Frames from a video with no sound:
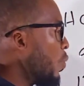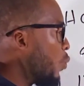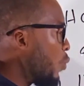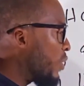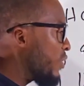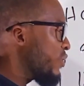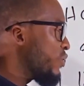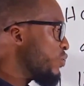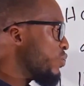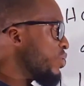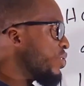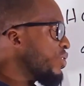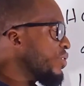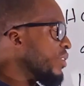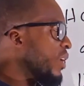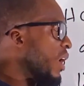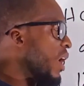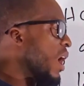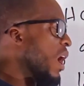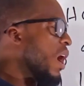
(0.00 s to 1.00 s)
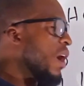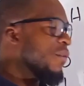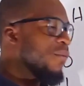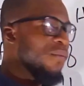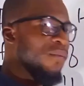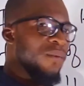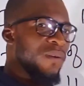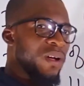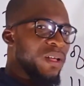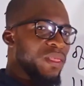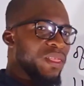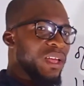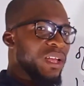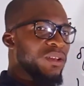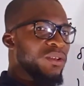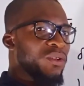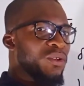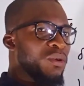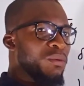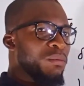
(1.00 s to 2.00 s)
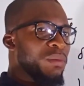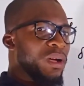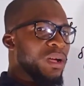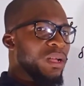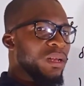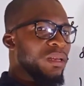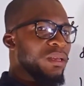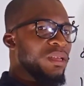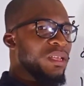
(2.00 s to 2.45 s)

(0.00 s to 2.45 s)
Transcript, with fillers: Once you reach half that number,